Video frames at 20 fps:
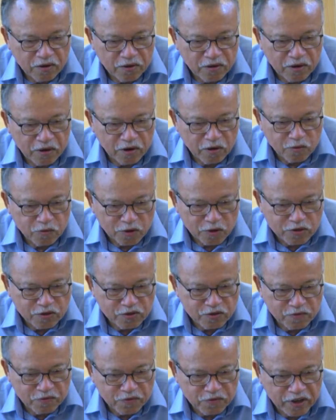uh, was
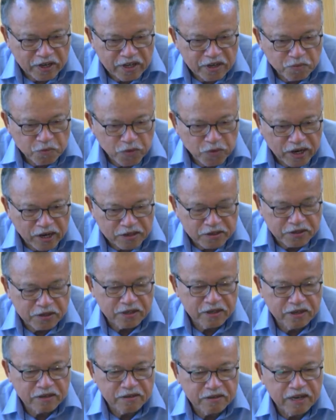very much
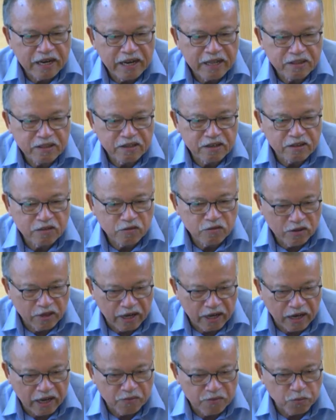related to the
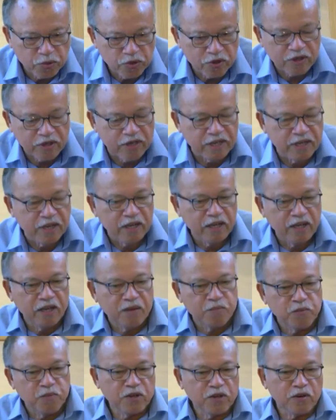library
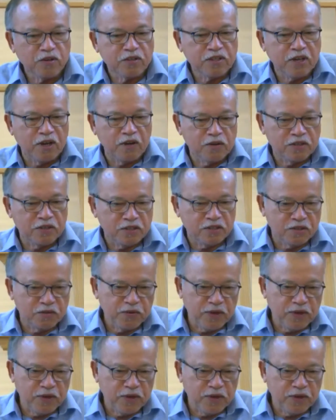because I was